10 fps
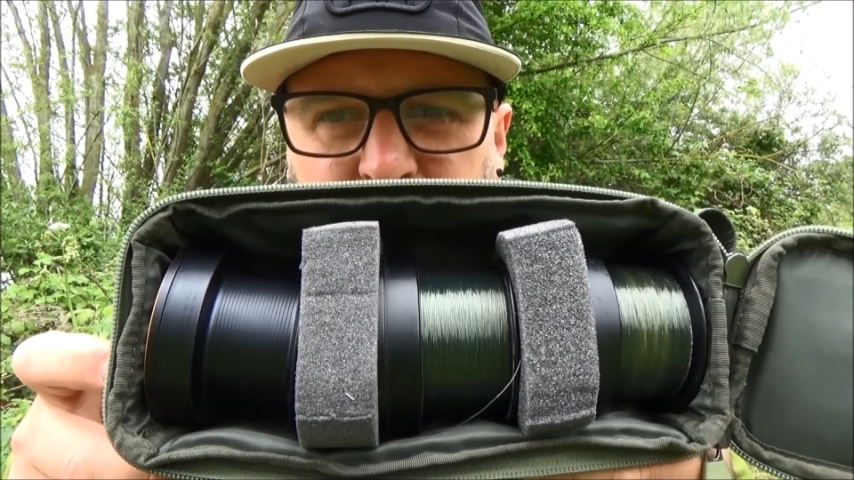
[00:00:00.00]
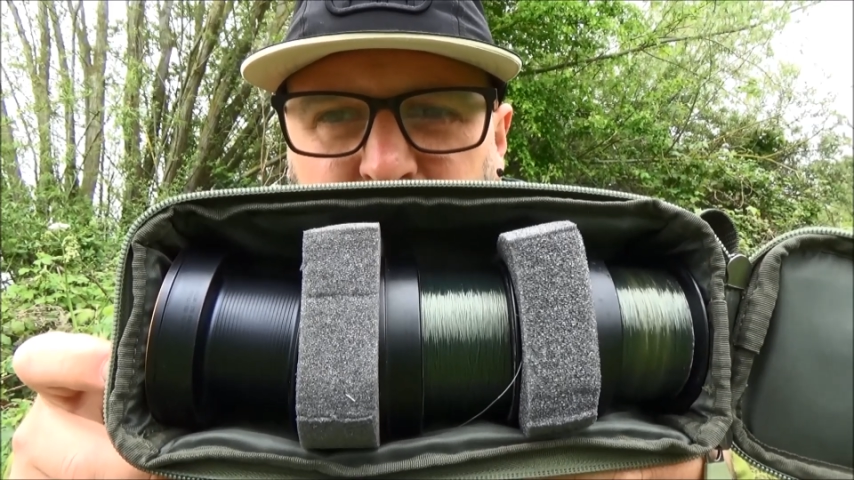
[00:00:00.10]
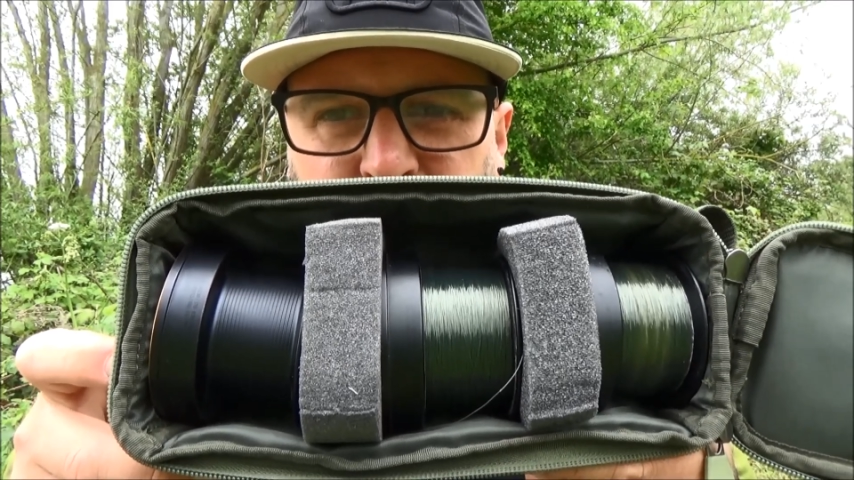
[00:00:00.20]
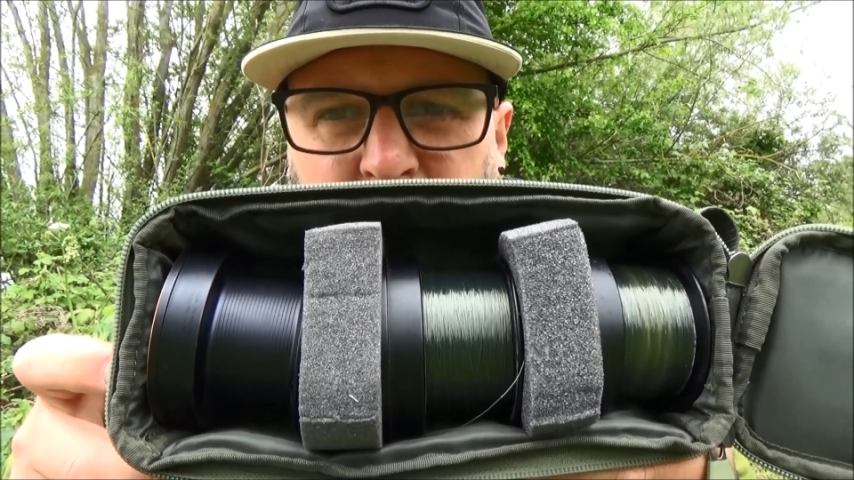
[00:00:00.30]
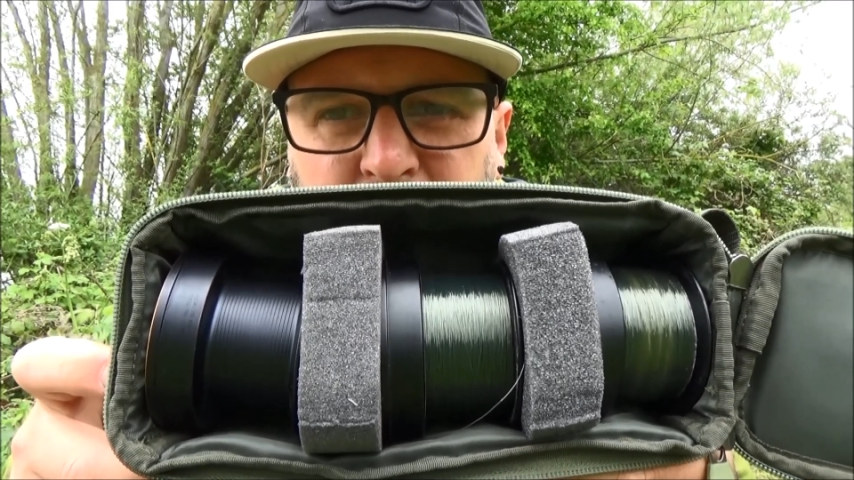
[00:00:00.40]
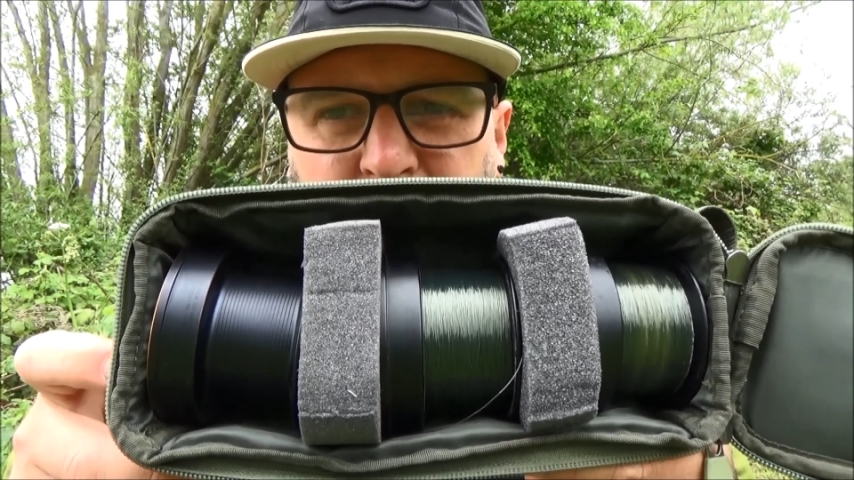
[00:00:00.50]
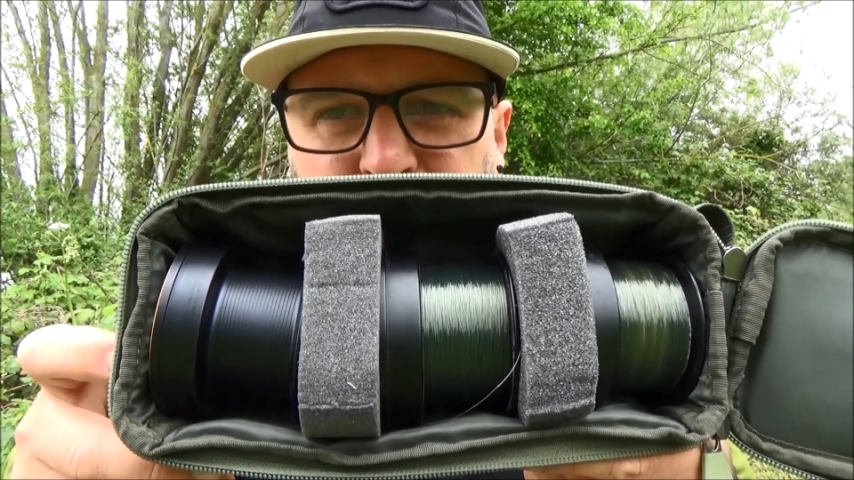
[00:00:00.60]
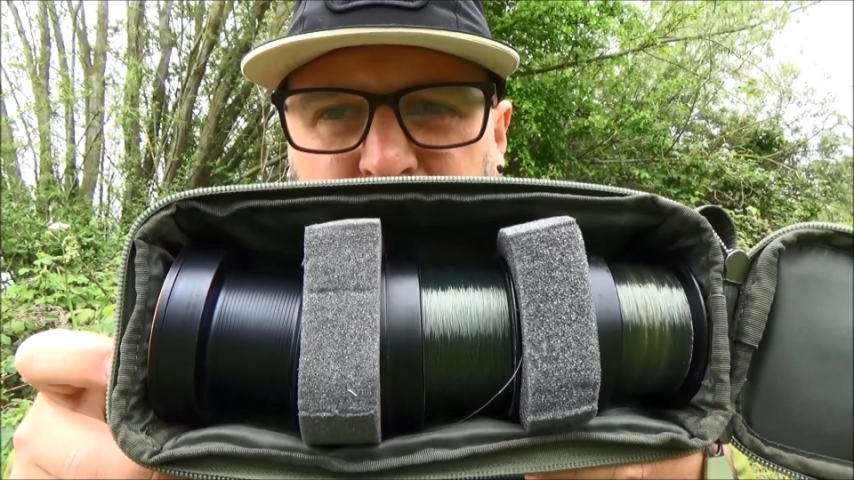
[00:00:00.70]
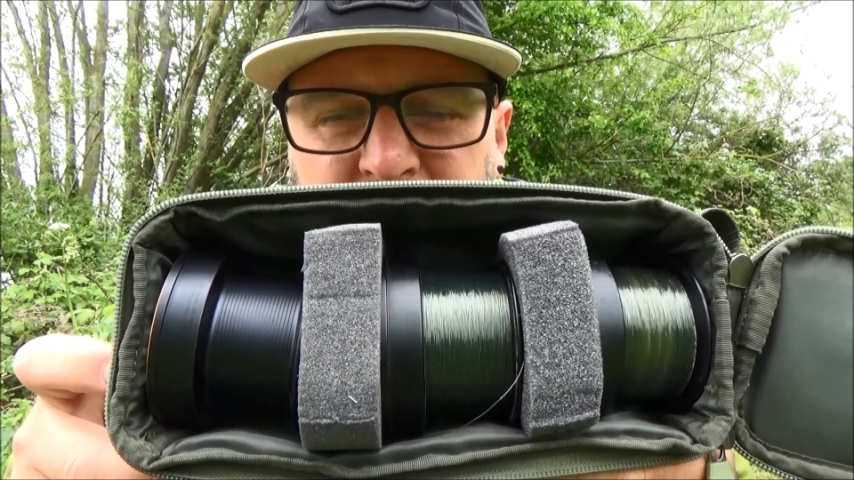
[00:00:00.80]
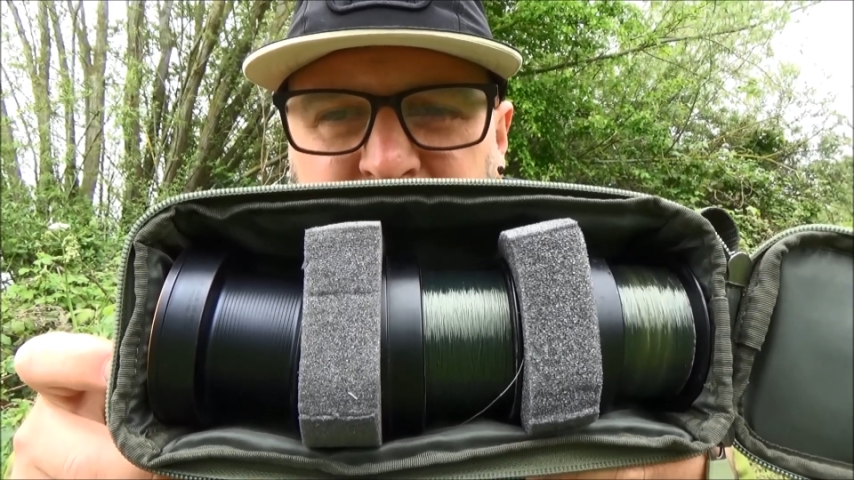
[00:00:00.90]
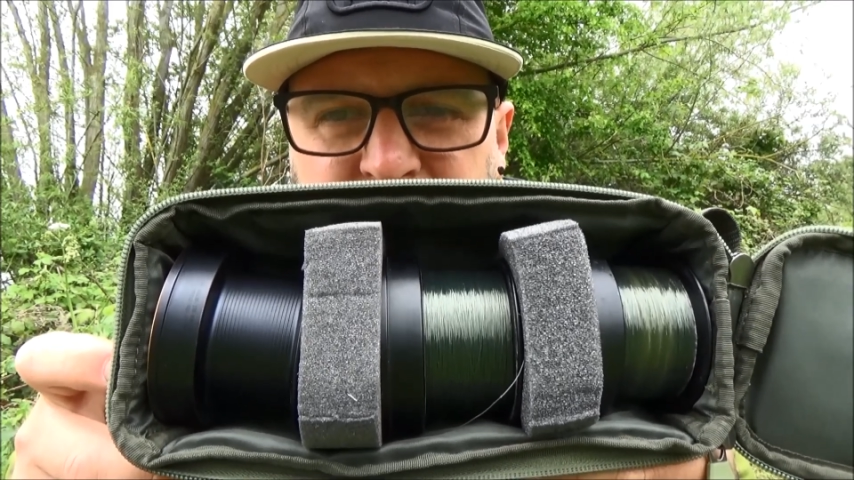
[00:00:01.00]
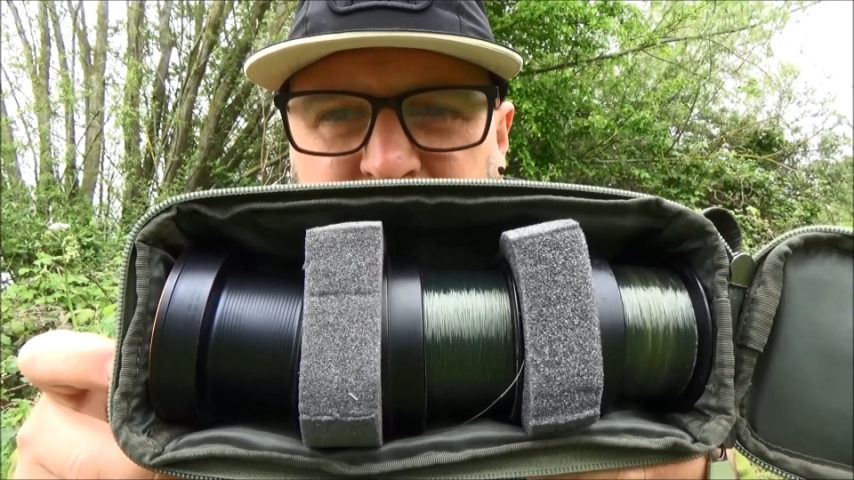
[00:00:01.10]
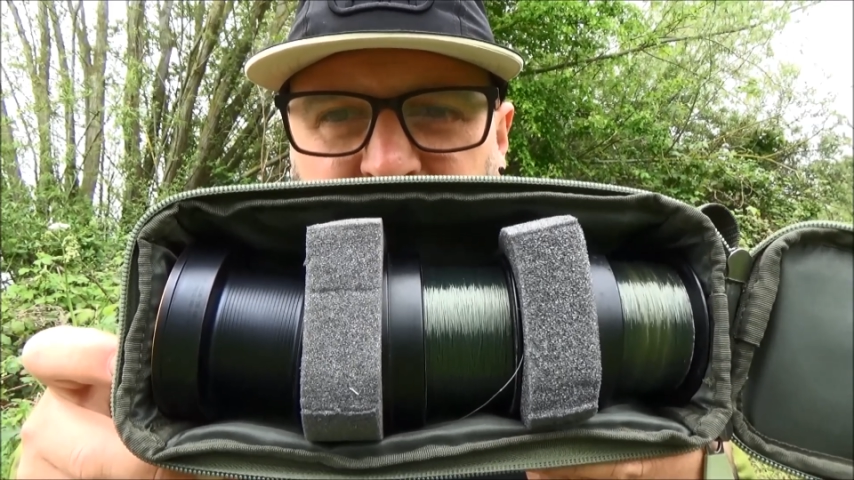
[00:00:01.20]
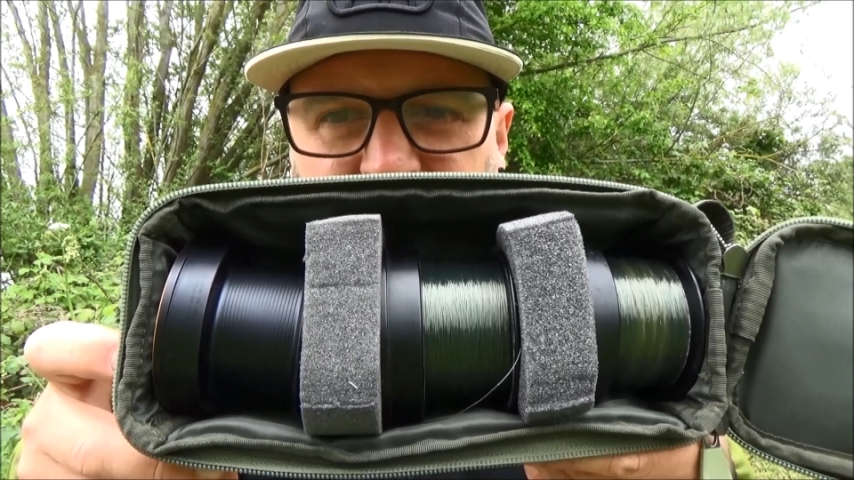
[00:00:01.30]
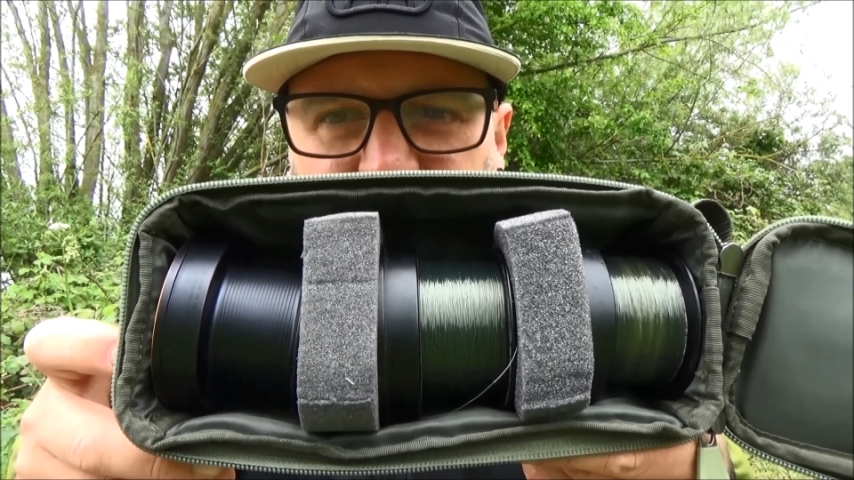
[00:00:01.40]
Riot range.